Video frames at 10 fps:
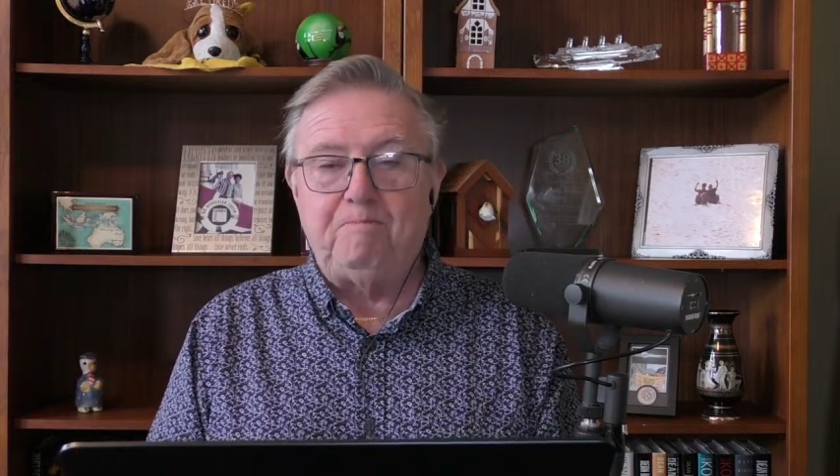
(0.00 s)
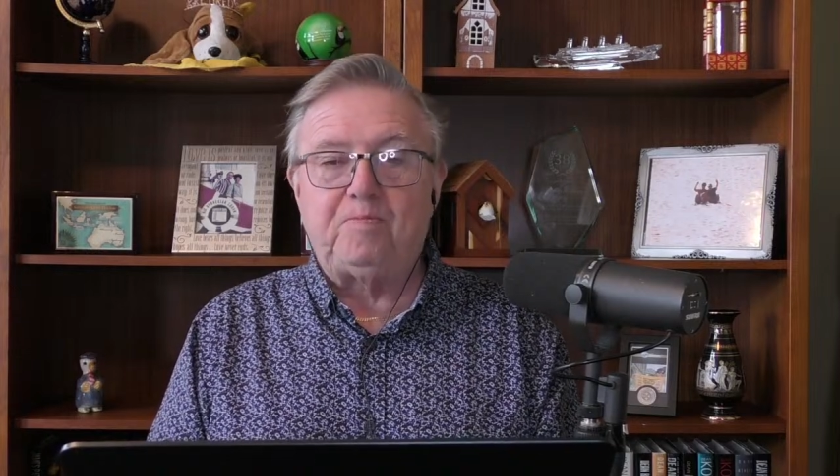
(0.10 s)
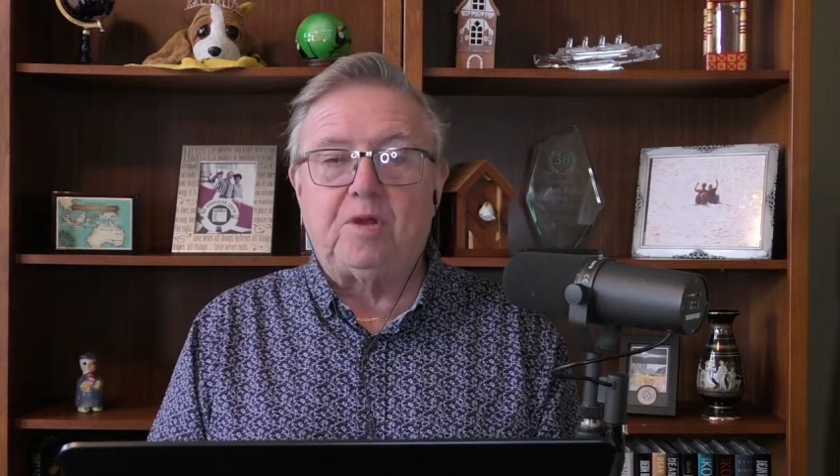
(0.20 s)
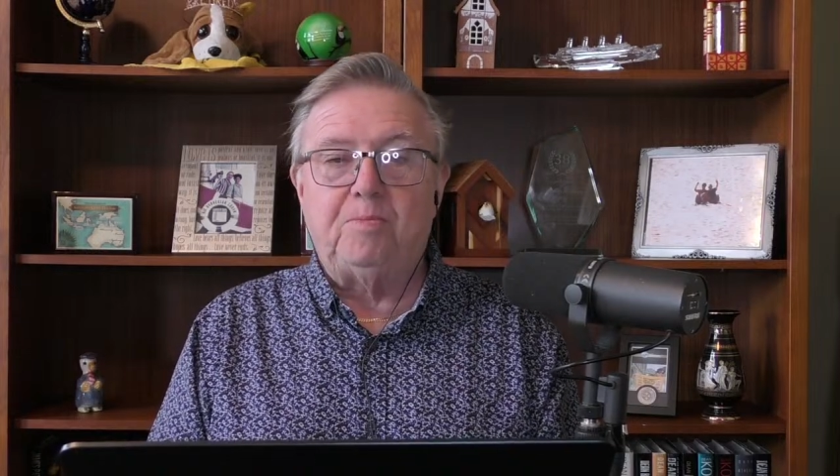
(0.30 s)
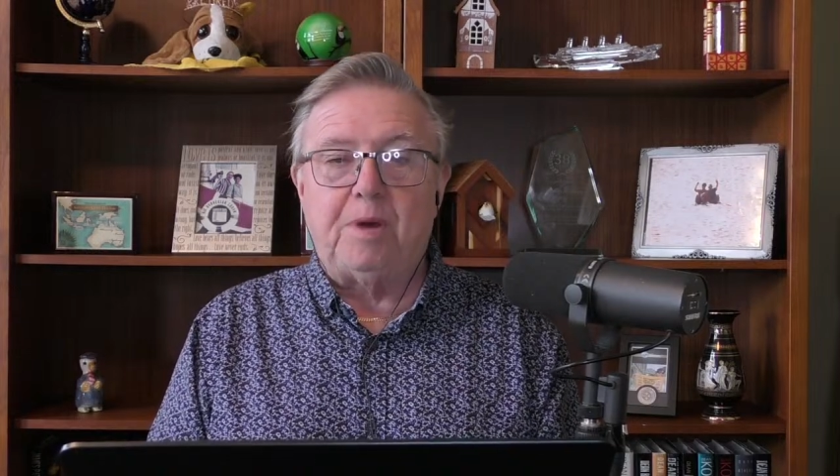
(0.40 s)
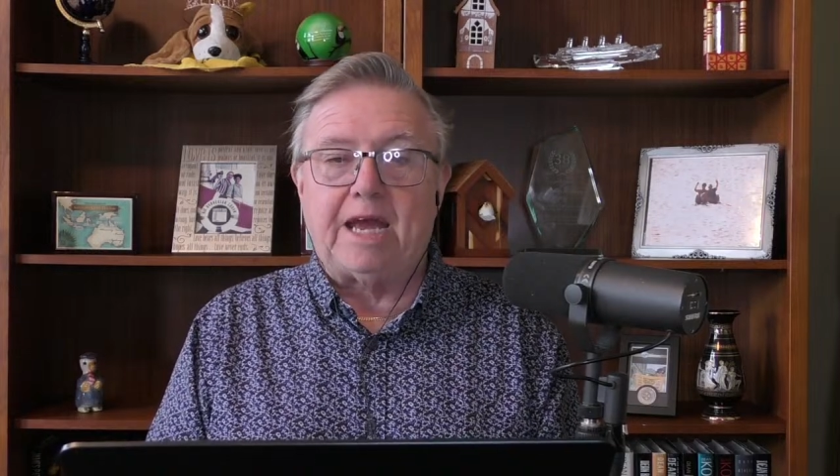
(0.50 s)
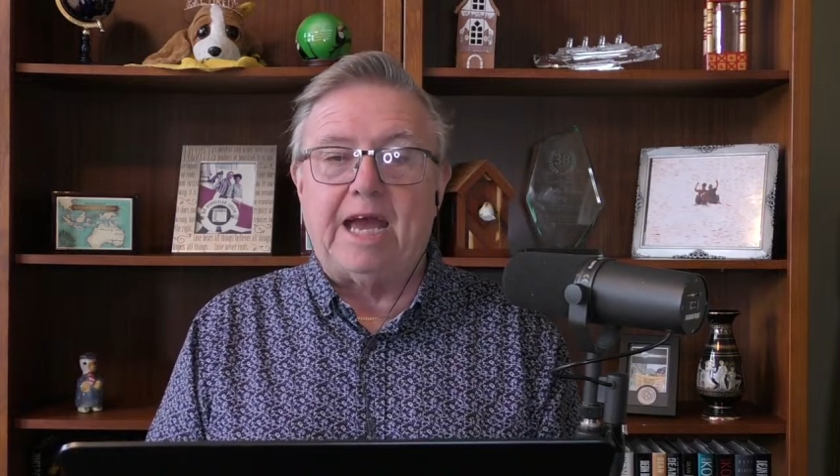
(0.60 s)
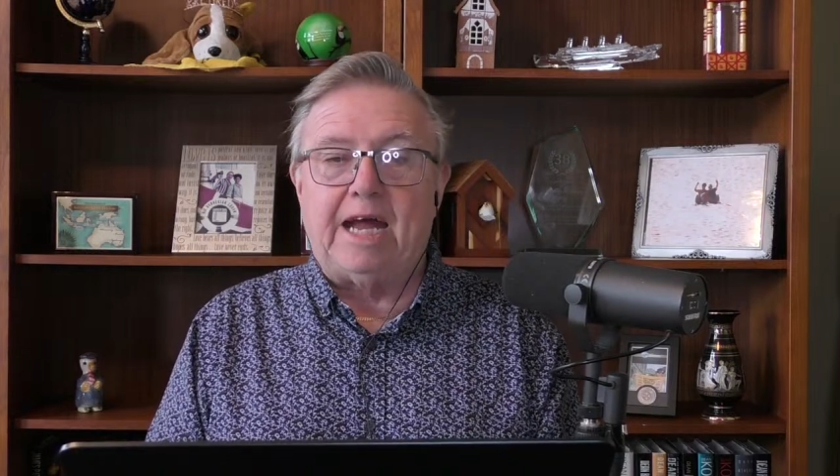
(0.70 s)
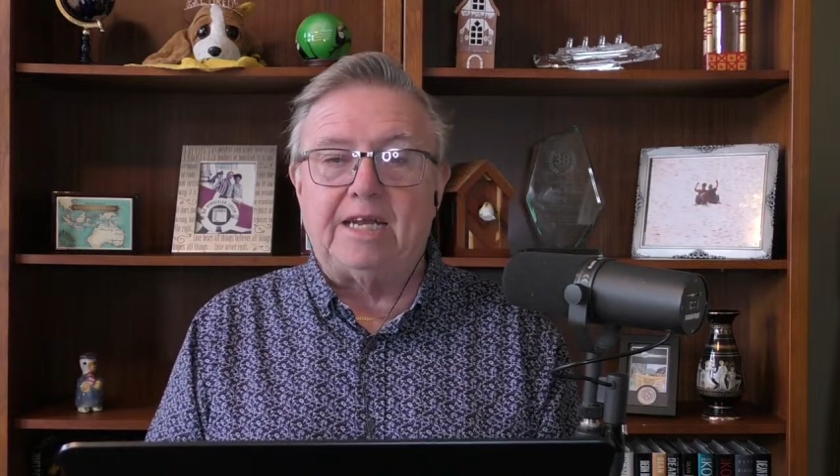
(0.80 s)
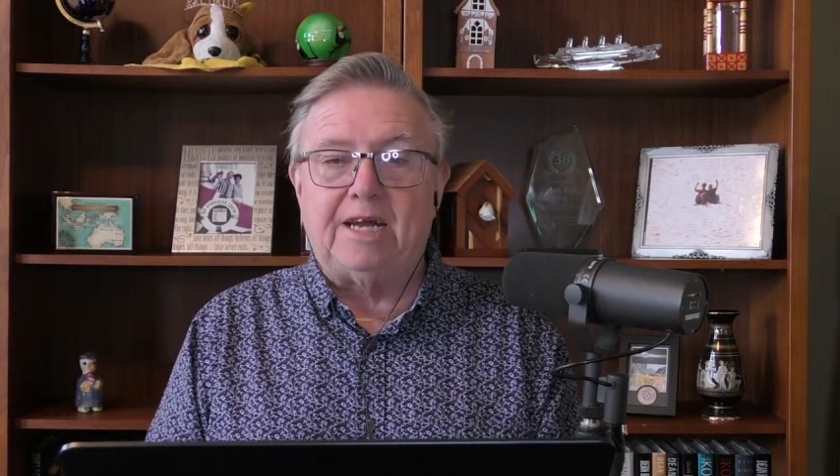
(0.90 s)
Back at
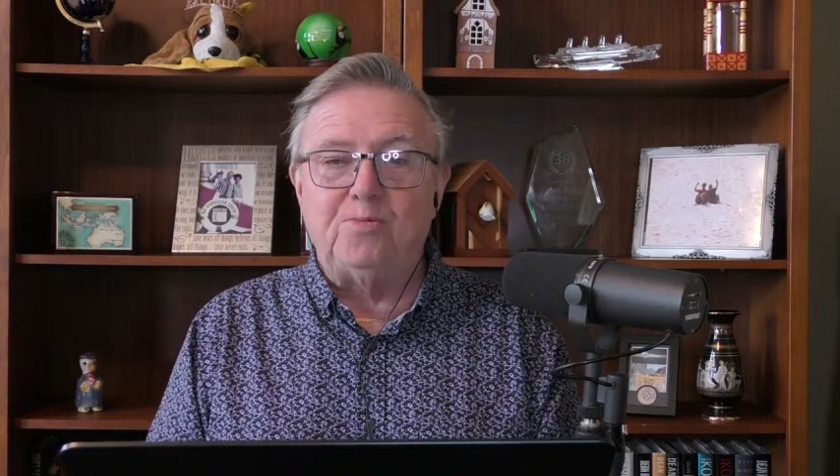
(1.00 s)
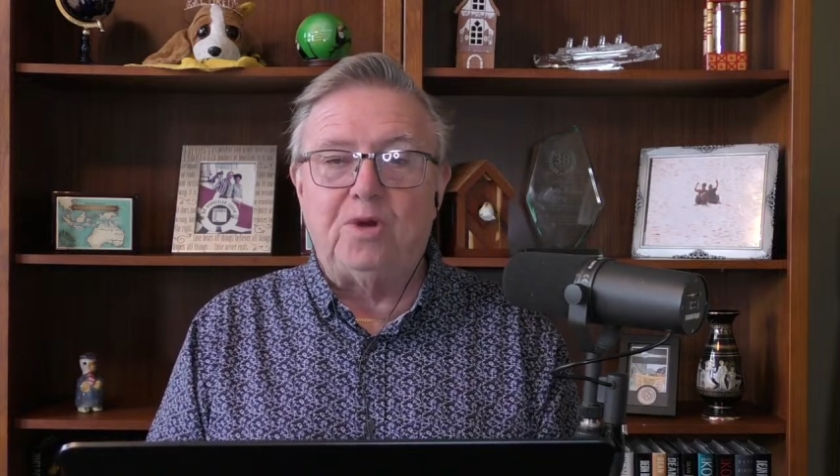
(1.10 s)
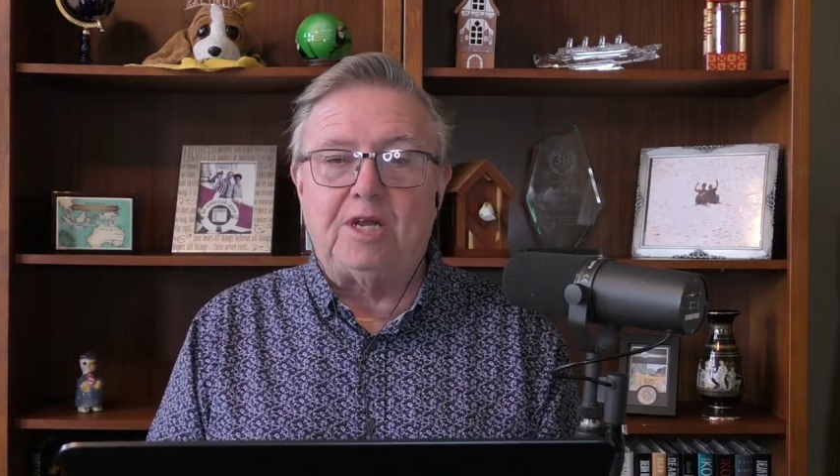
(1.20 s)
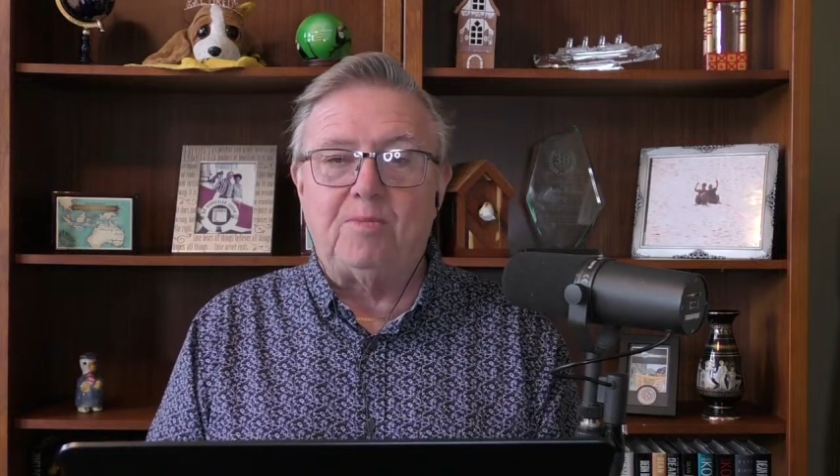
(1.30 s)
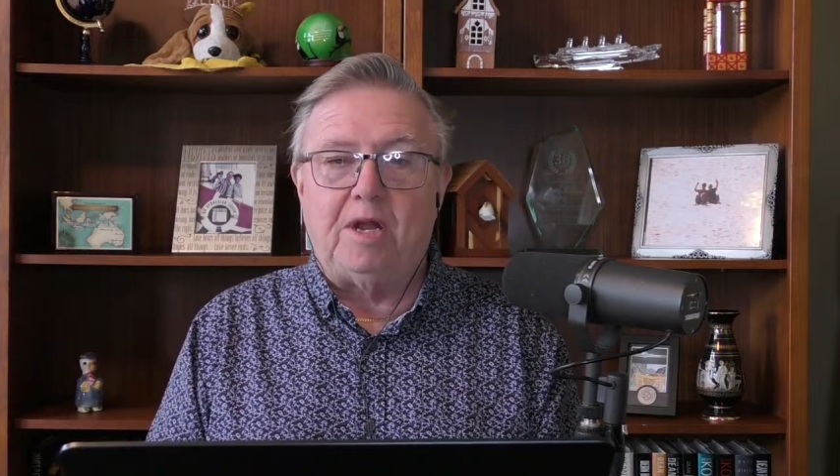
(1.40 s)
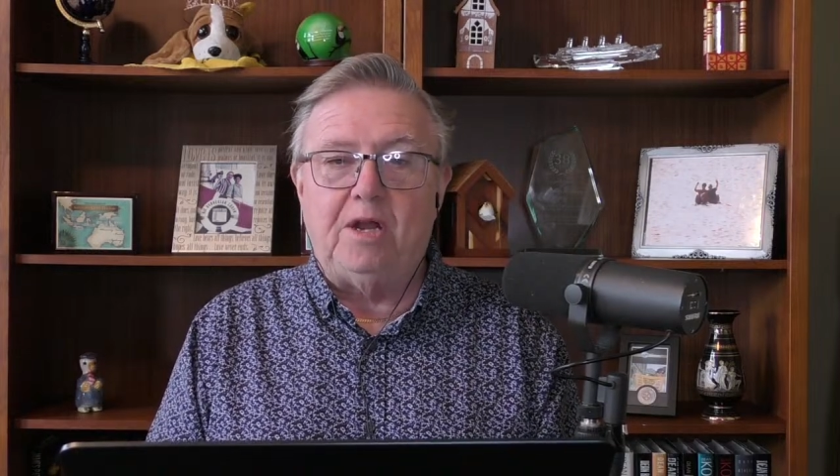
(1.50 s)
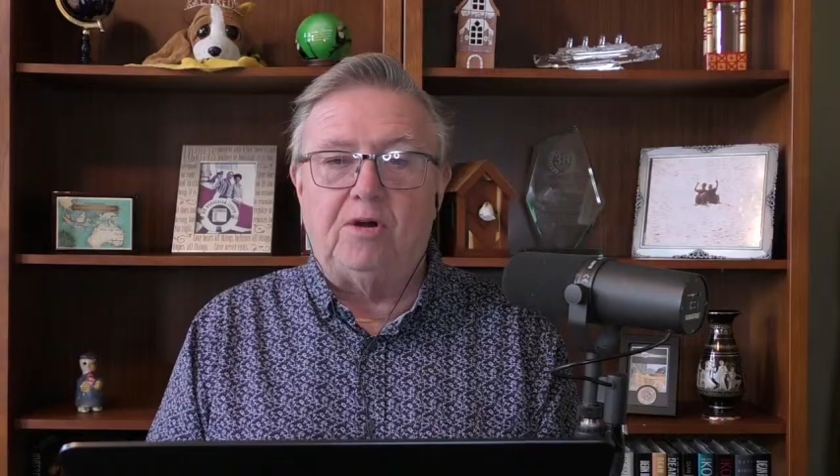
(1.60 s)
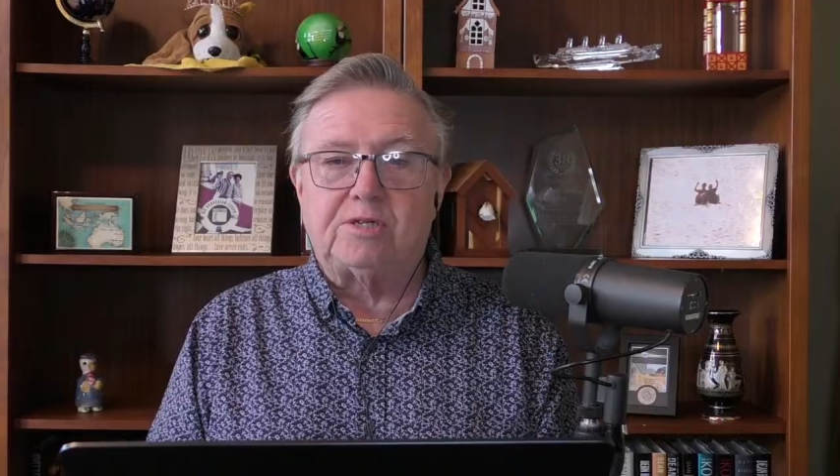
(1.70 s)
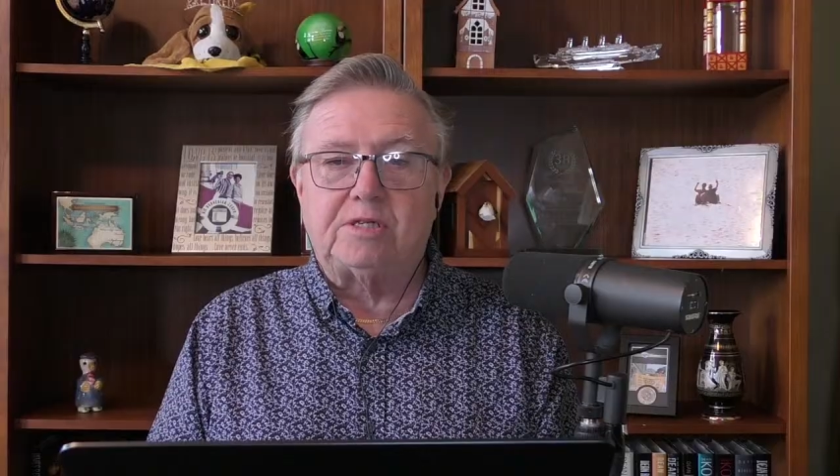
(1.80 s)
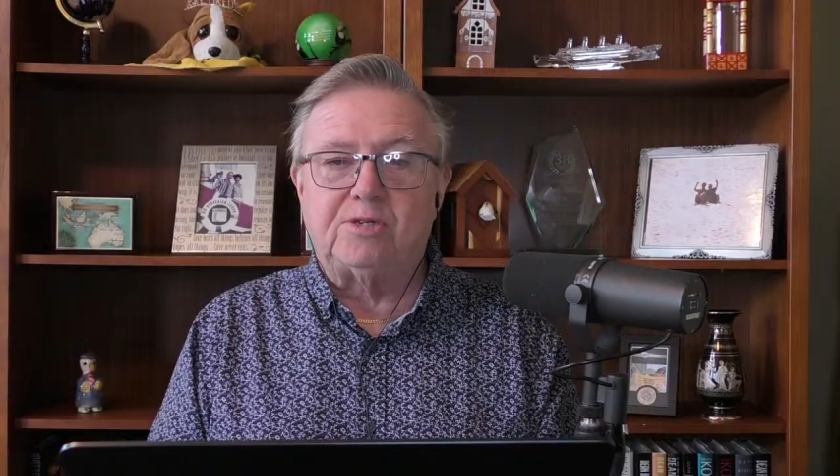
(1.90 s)
it. I'm reading my notes
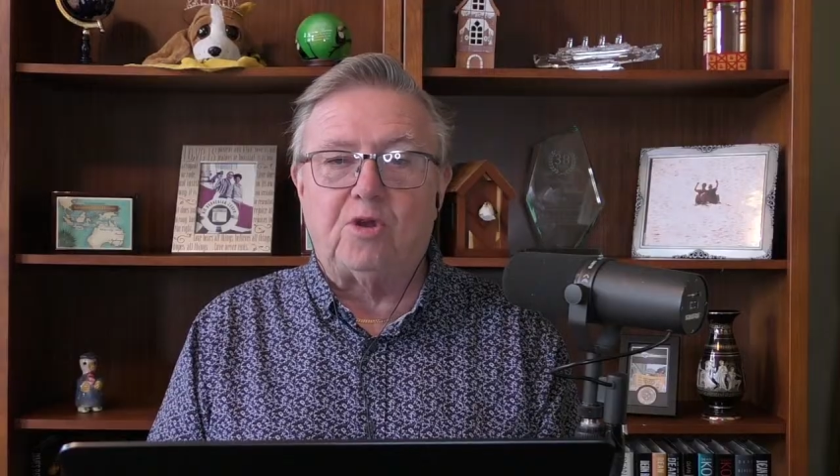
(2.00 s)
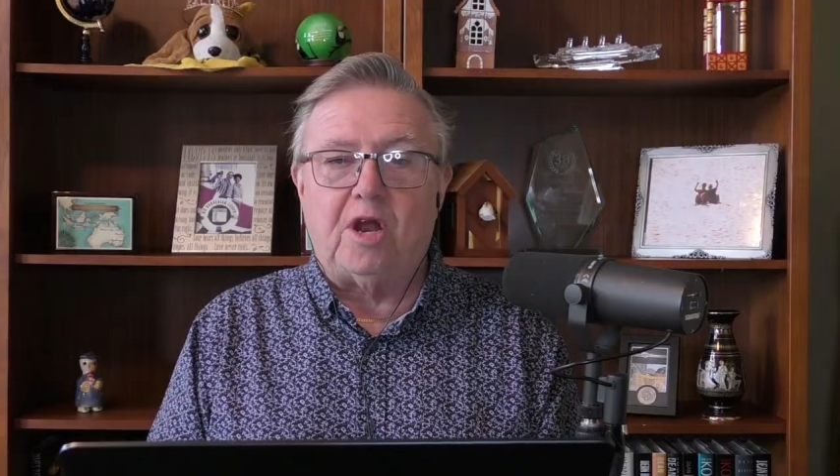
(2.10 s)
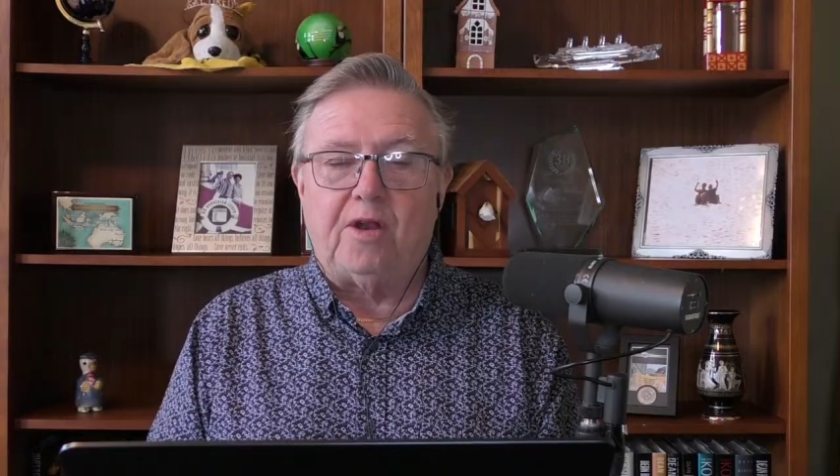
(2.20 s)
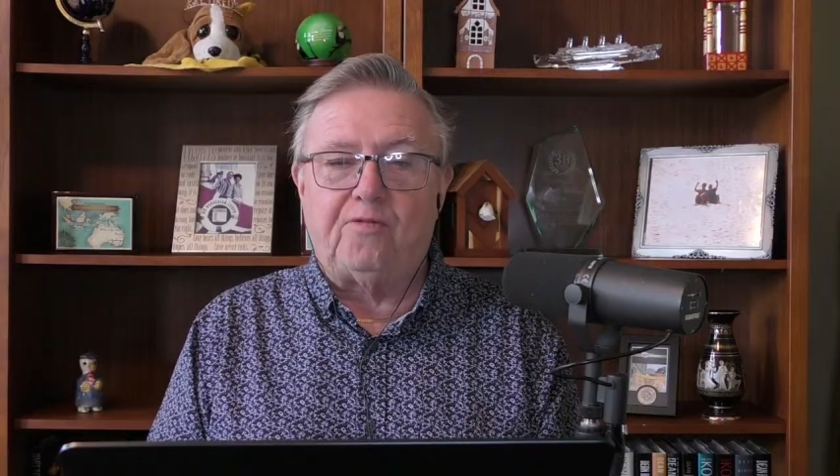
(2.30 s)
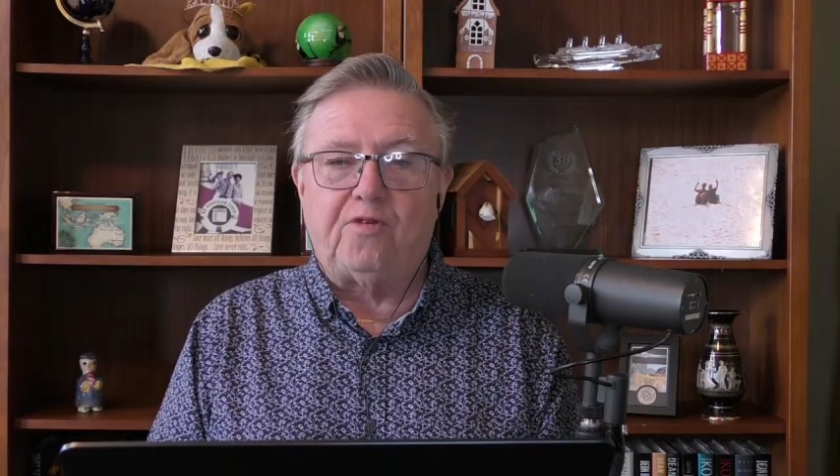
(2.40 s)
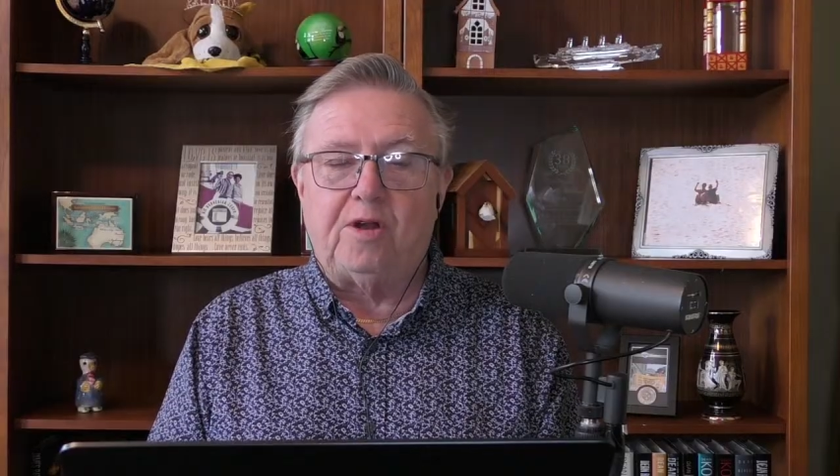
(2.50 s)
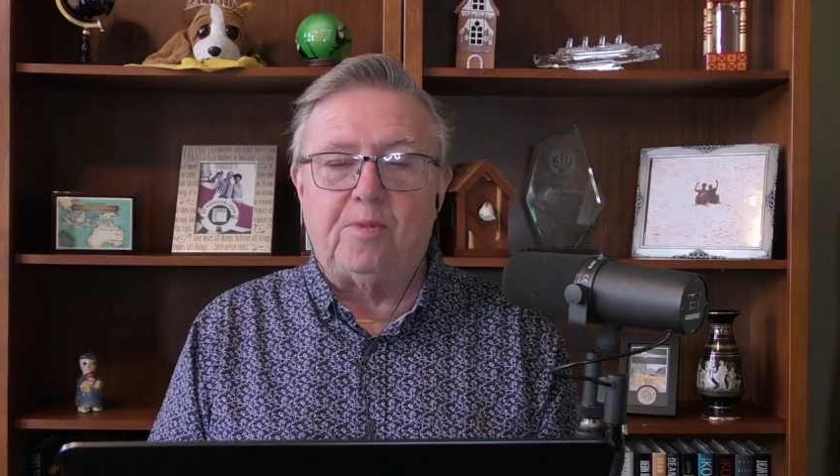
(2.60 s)
because they're not in front of